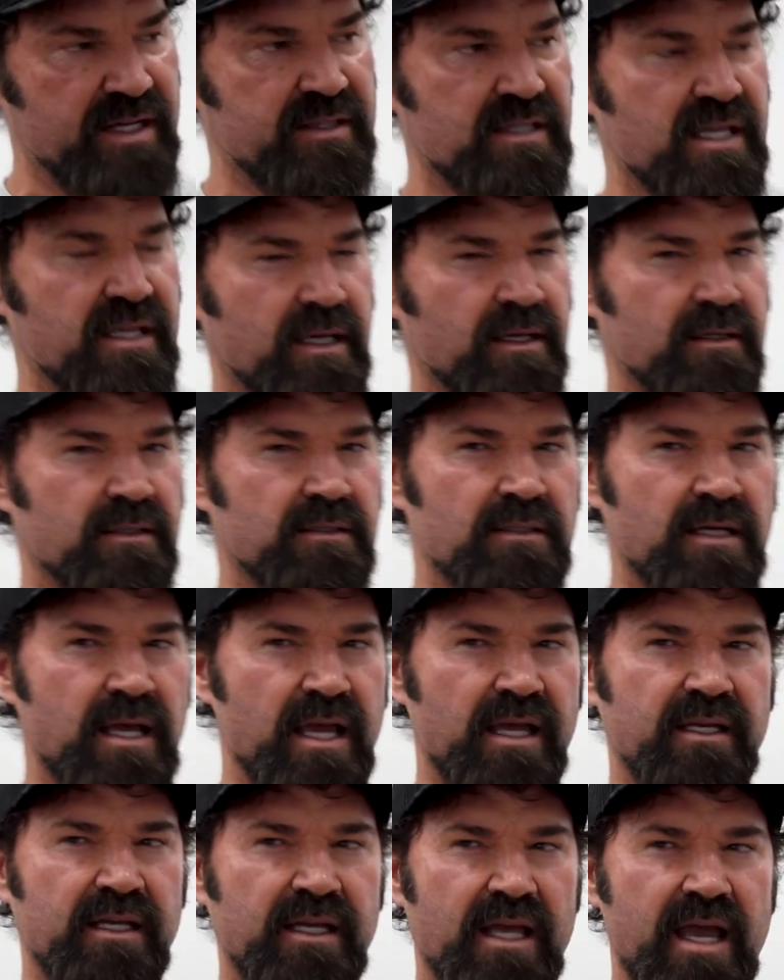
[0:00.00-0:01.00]
I think
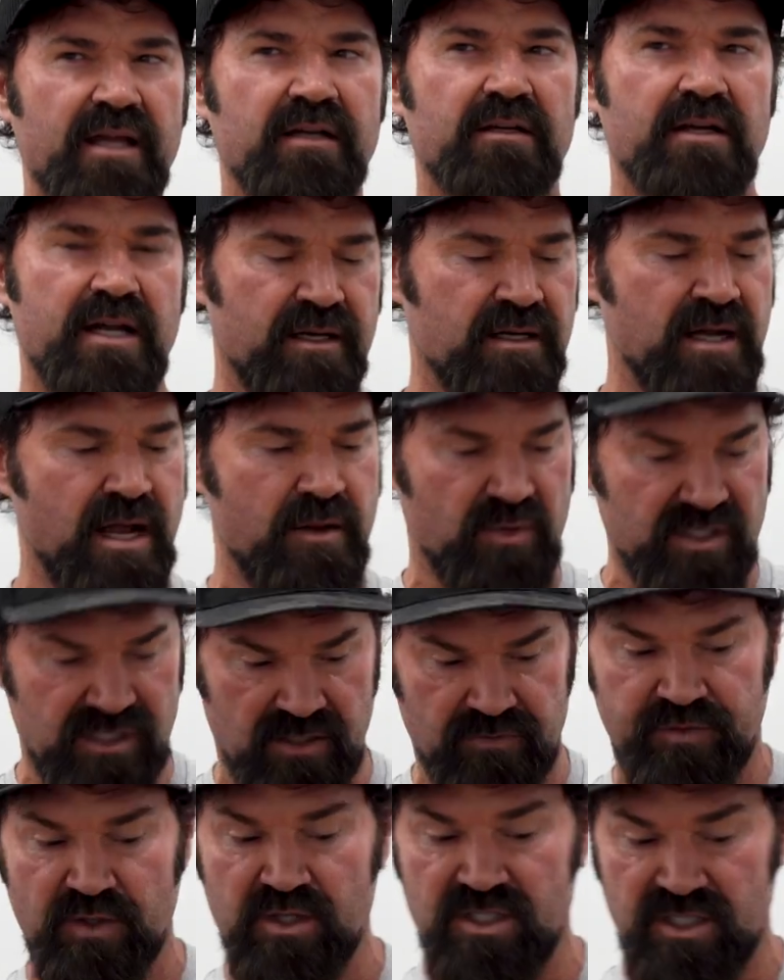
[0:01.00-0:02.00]
88 or 89 was
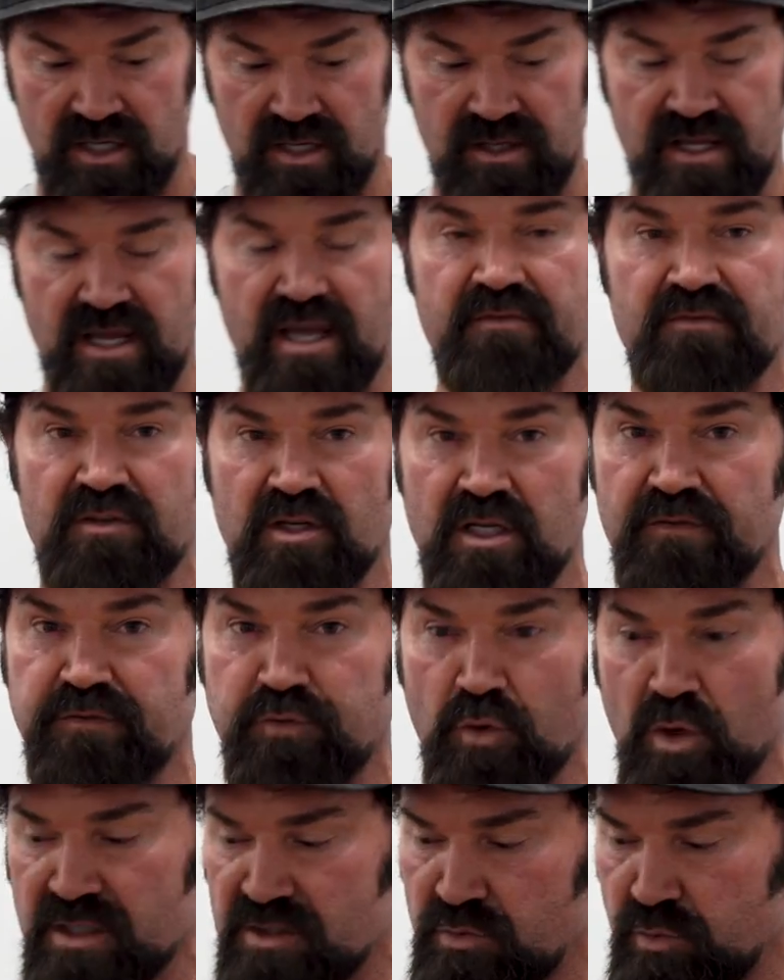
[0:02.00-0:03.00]
the first year the inverted
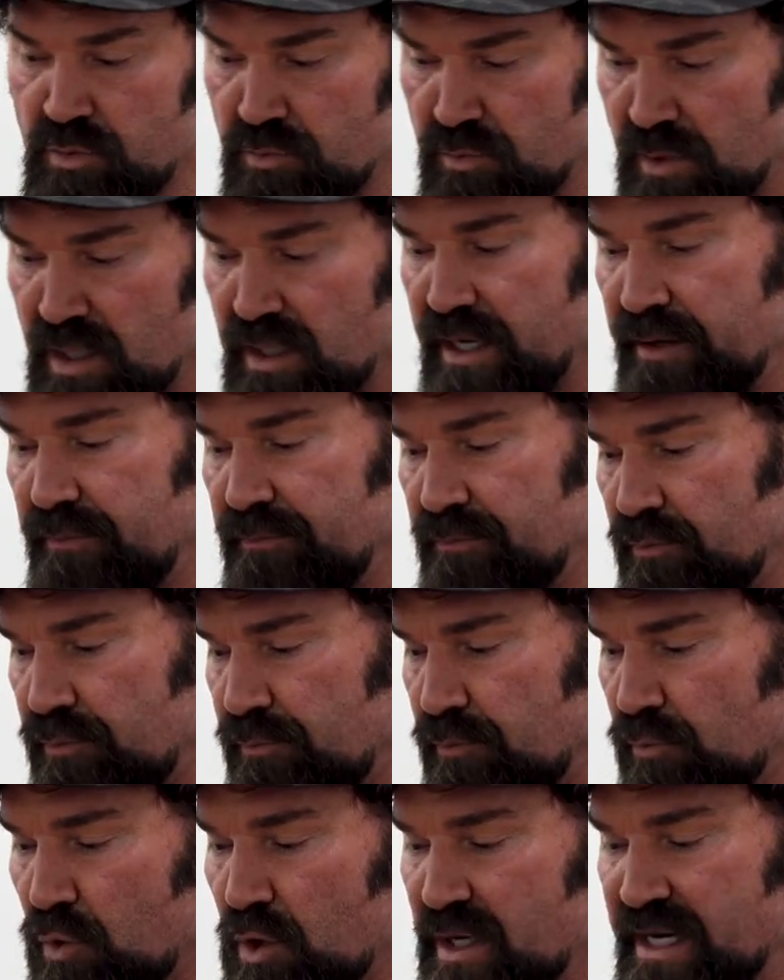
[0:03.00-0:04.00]
forks
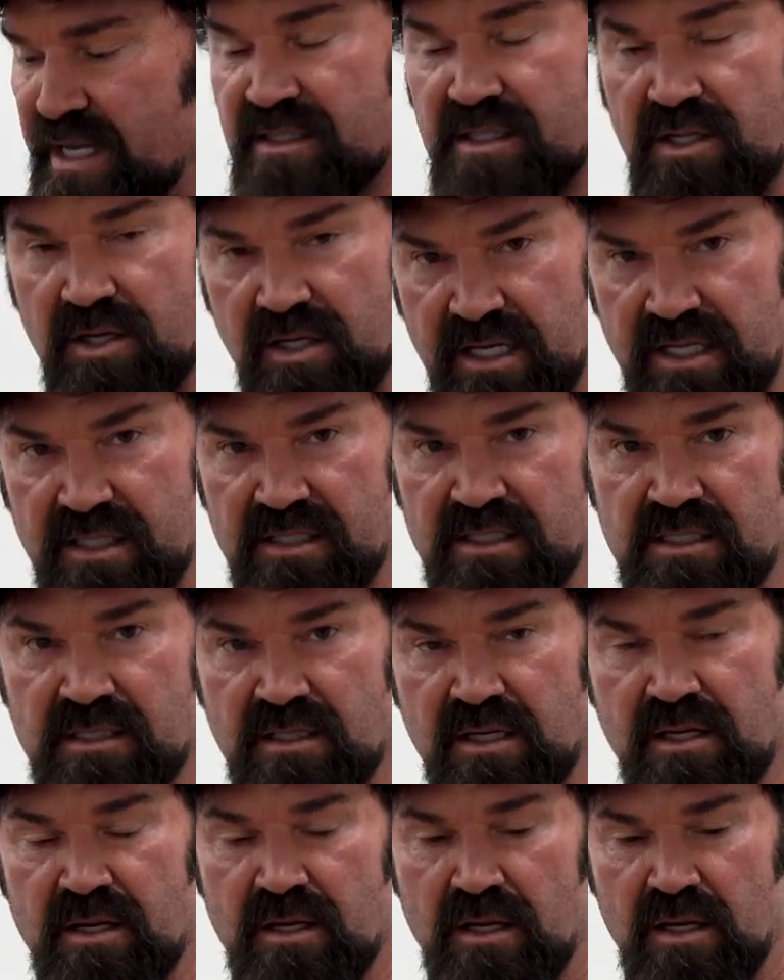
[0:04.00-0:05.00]
weren't as good as
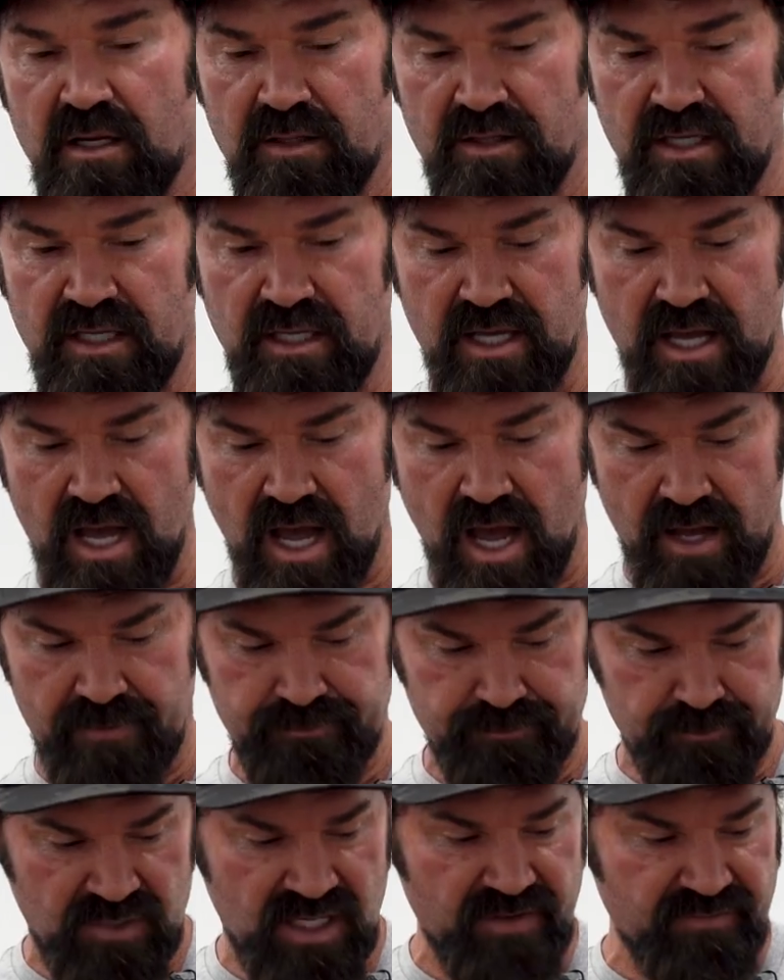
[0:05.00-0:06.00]

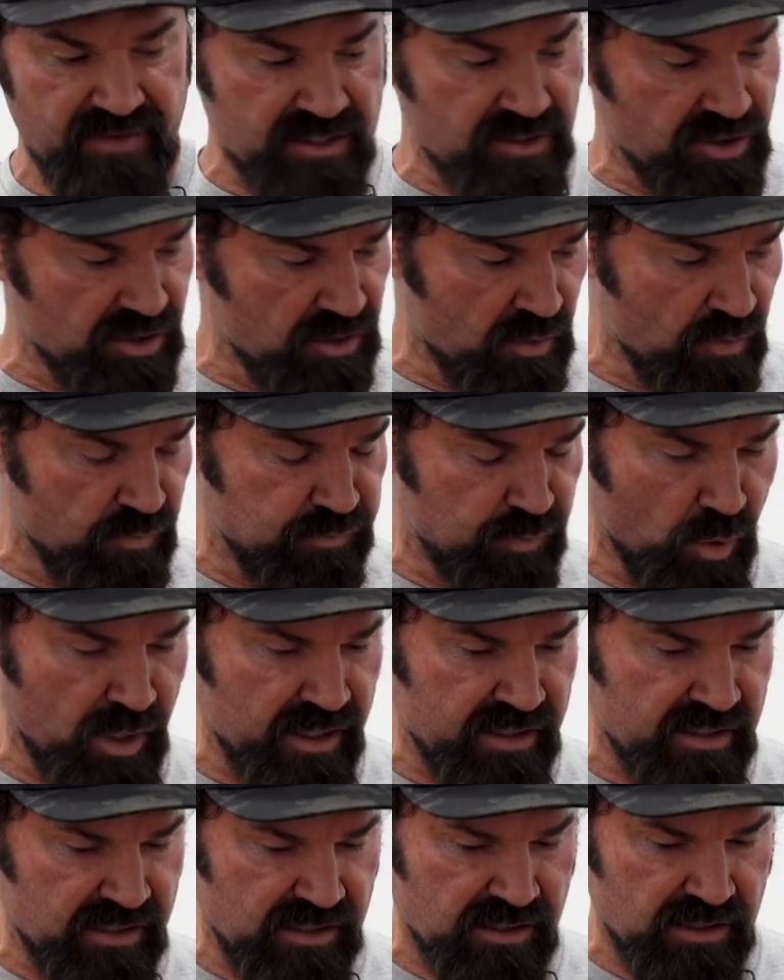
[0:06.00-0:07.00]
the conventional
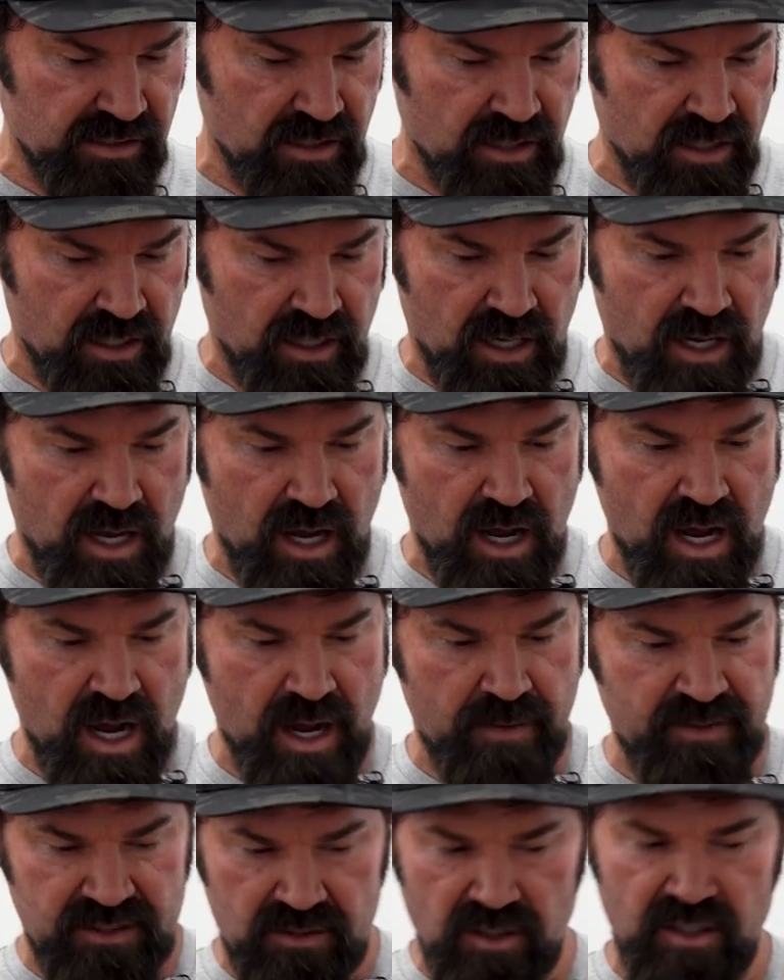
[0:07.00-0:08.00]
forks.
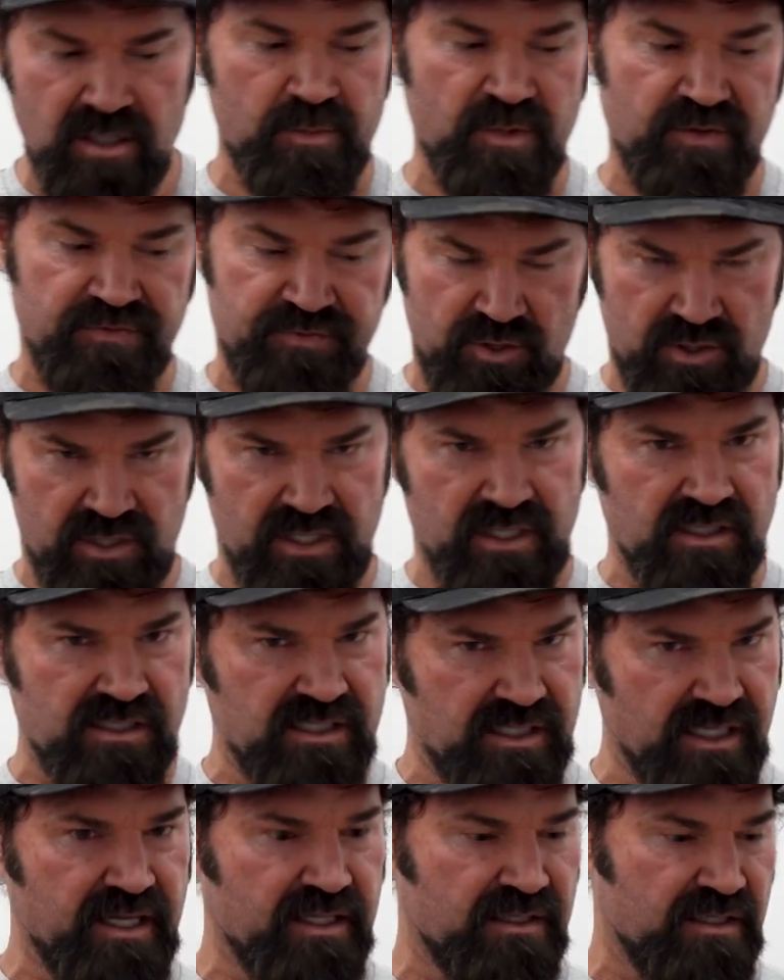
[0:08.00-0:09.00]
It took them a few
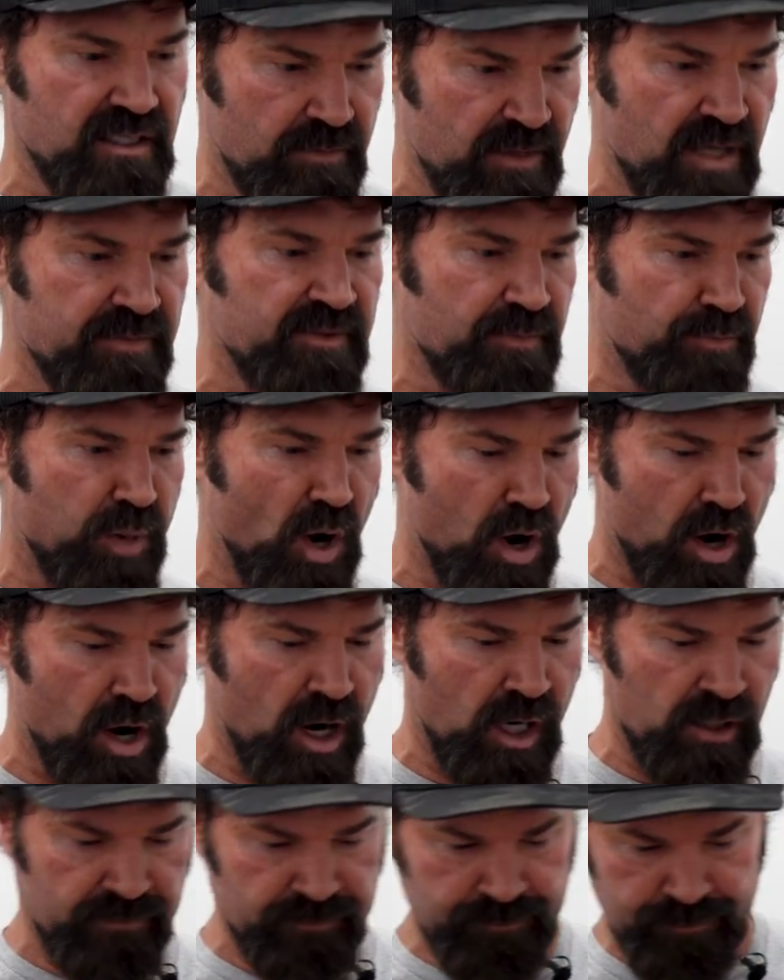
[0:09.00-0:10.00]
years to get them up to
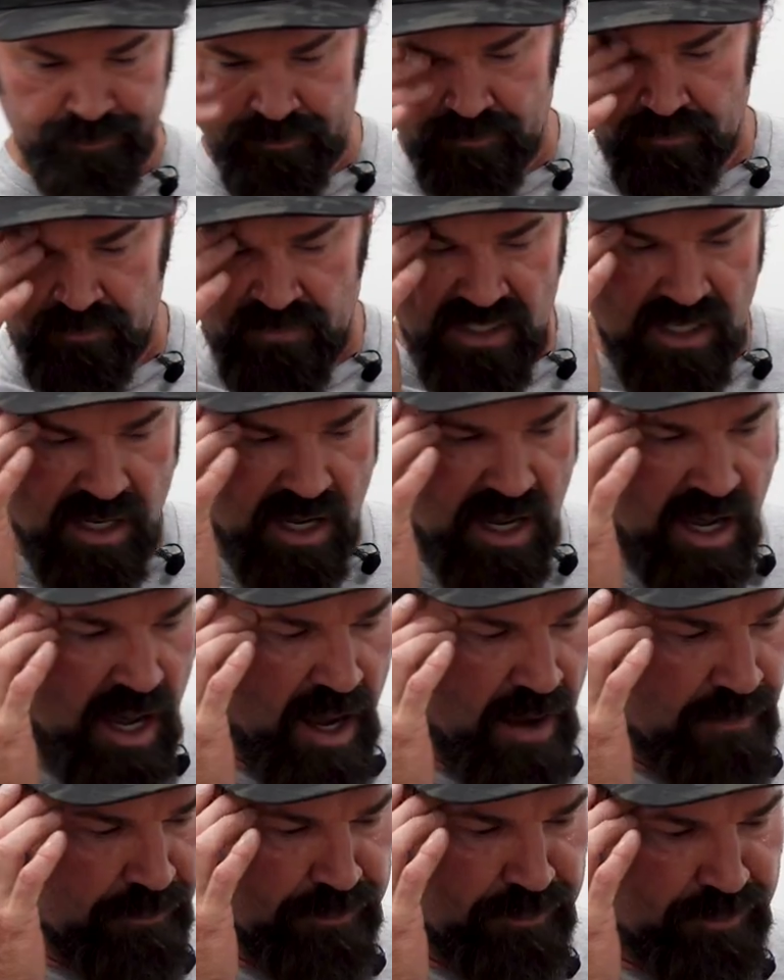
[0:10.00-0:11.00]
par,
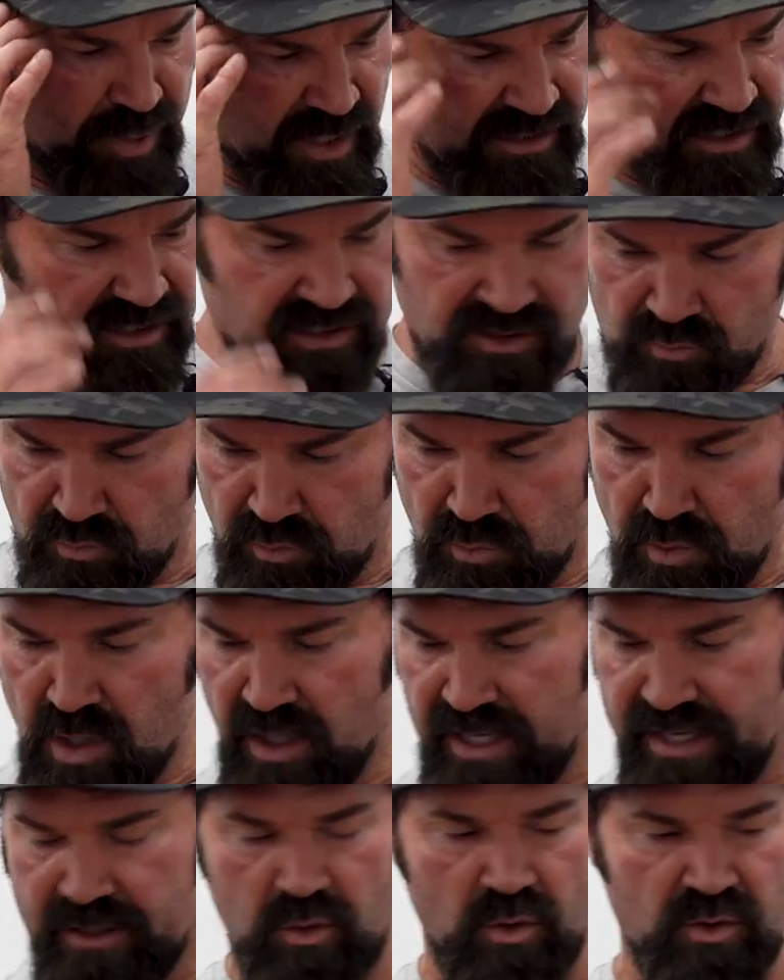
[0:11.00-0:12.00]
but just
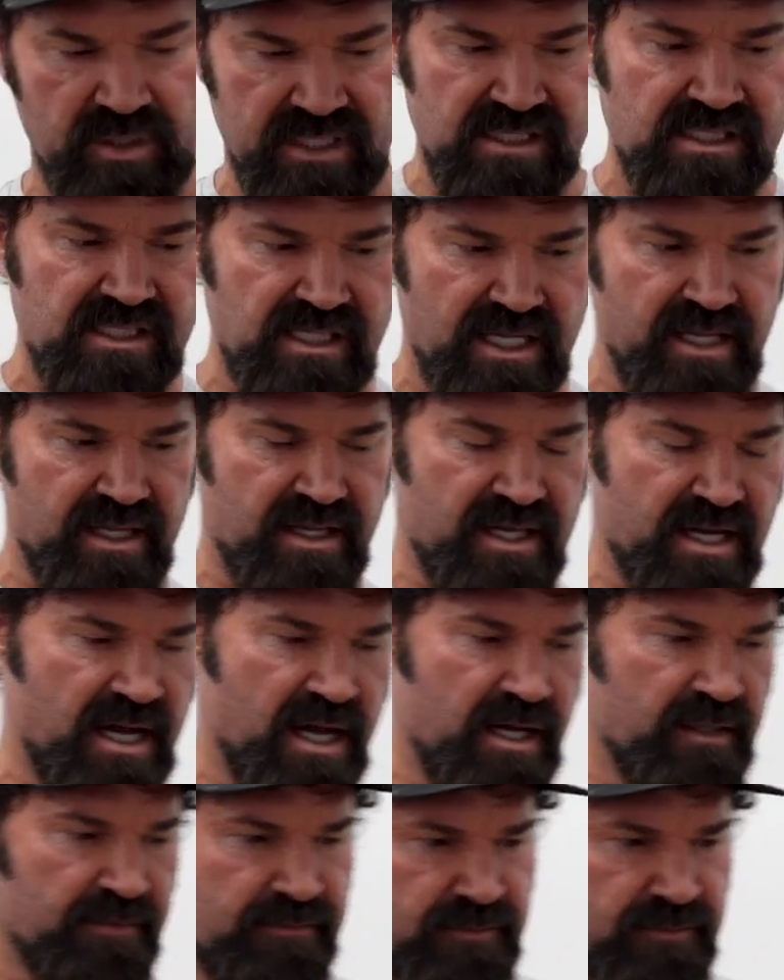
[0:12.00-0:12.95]
really cool to see the